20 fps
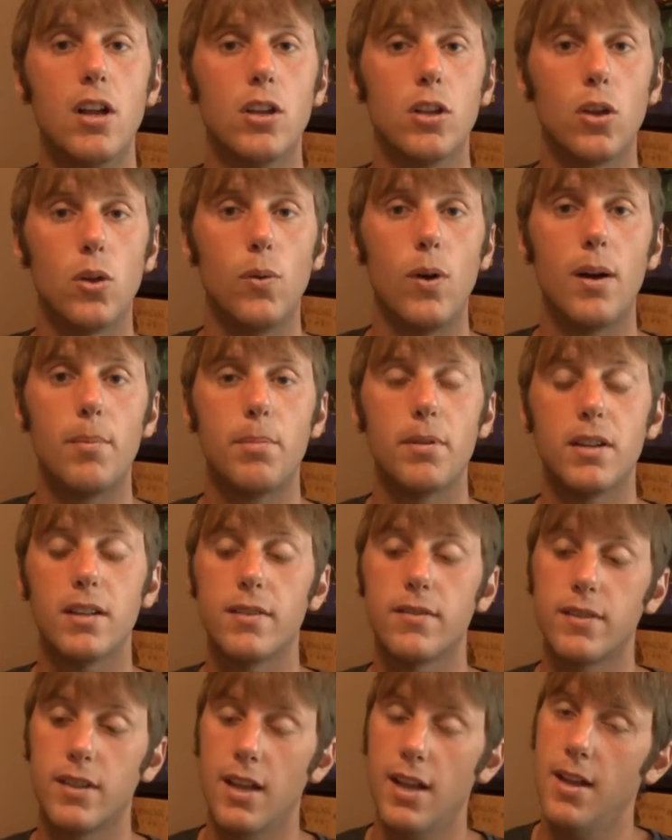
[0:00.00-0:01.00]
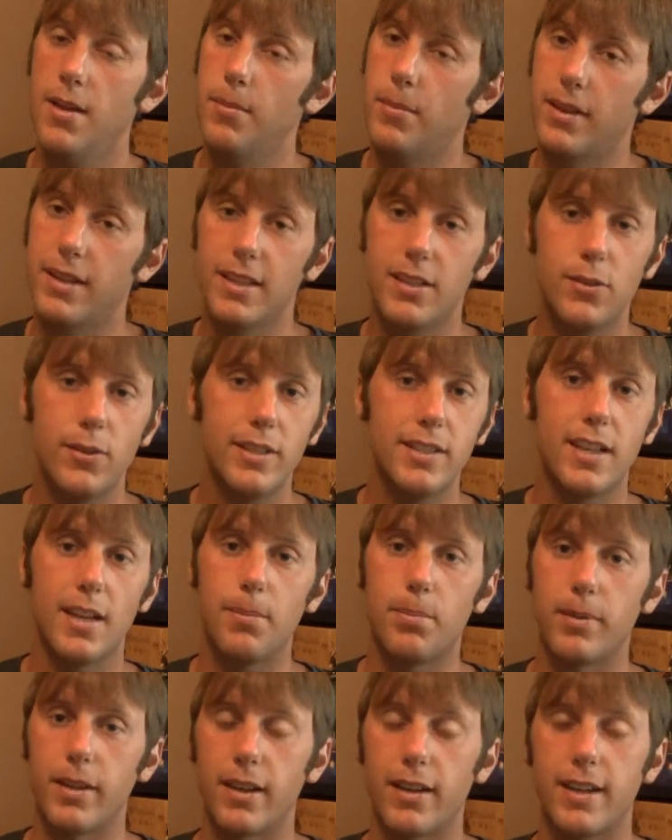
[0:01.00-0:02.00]
cooperatives, but this one's
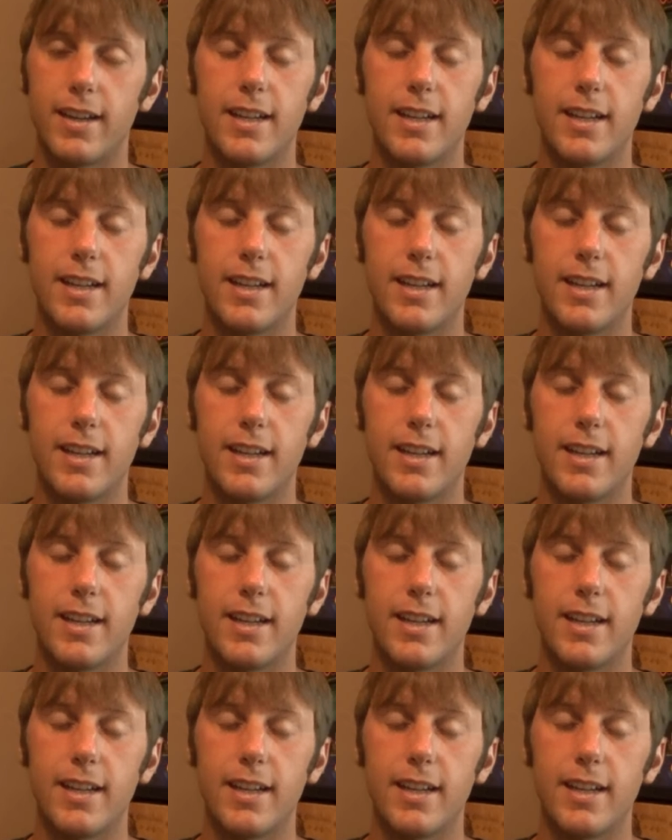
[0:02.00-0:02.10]
up there.